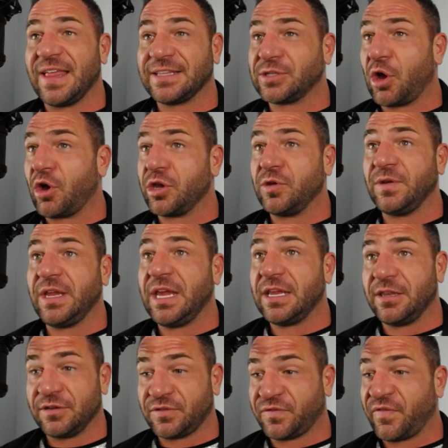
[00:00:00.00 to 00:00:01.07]
That's all you need.
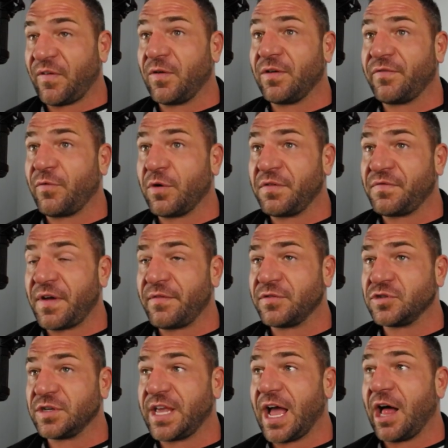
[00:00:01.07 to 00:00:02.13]
There's
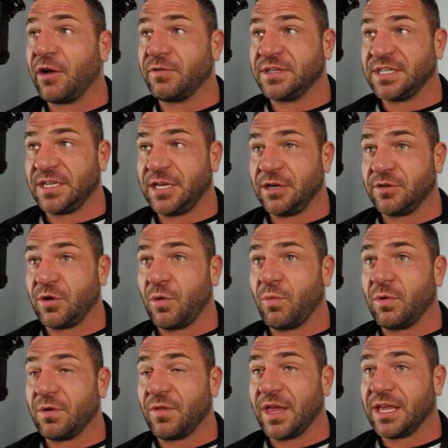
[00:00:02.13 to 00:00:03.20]
4,500 calories in here. Don't
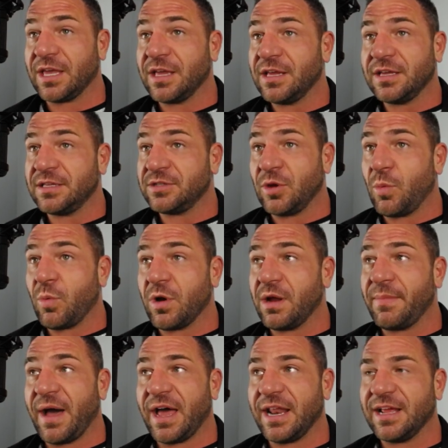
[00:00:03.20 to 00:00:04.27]
worry
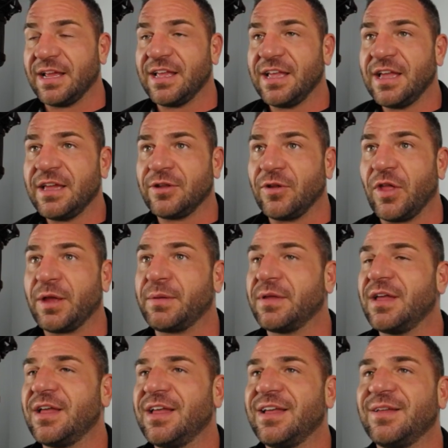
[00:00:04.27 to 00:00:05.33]
about it. They're like,
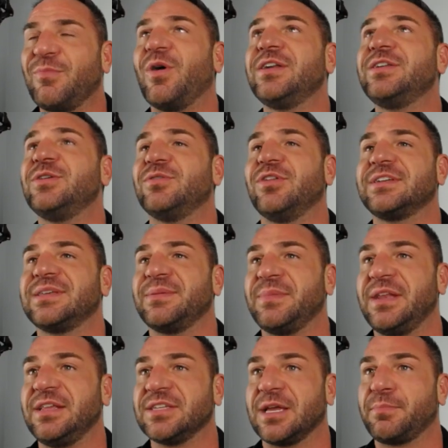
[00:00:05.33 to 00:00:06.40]
one dude looks at me
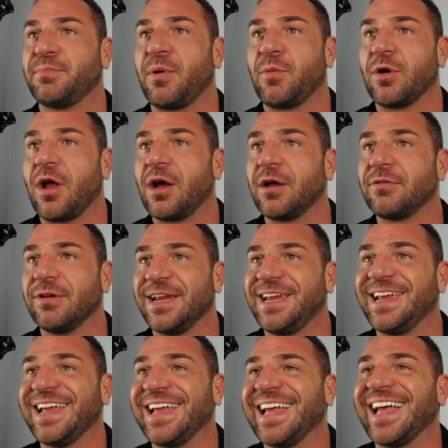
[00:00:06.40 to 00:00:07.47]
and he's like, but we're hungry.
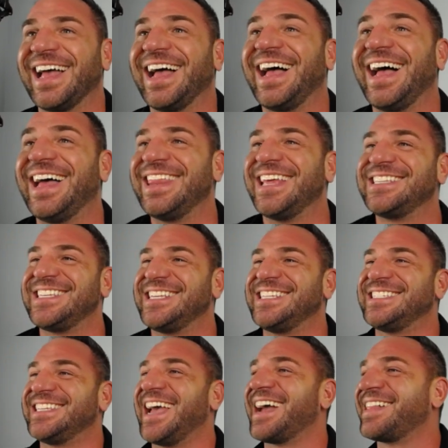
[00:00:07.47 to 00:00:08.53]
That's
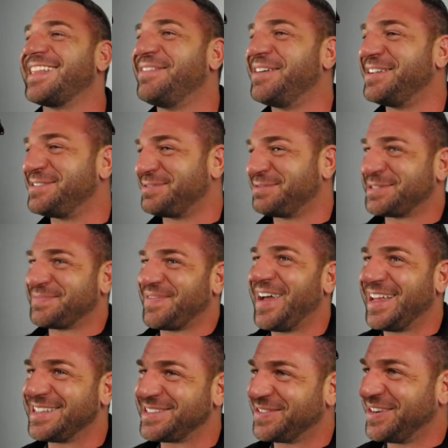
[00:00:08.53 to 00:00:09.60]
exactly what his
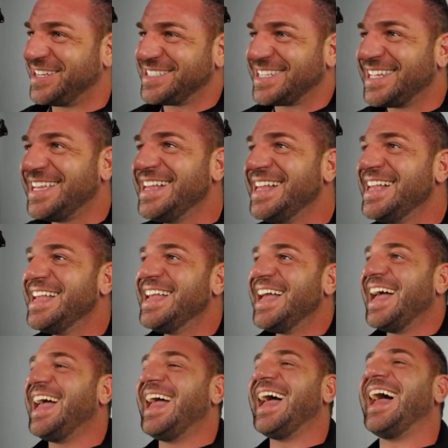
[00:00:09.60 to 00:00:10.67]
response was.
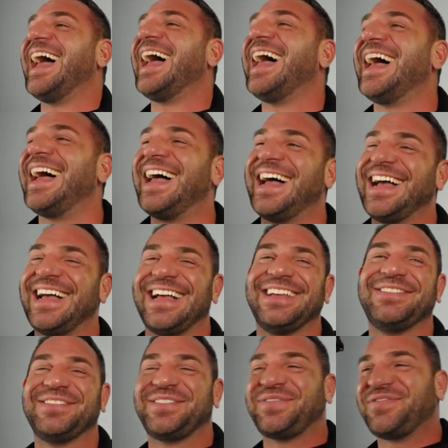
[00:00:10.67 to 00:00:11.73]
It
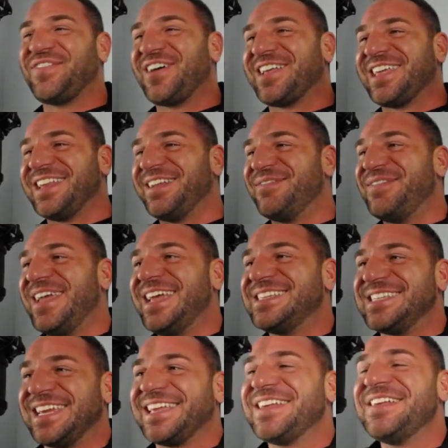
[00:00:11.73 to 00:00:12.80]
was fucking
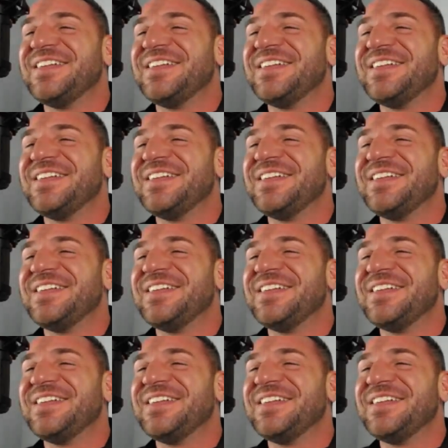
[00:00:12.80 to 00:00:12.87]
amazing.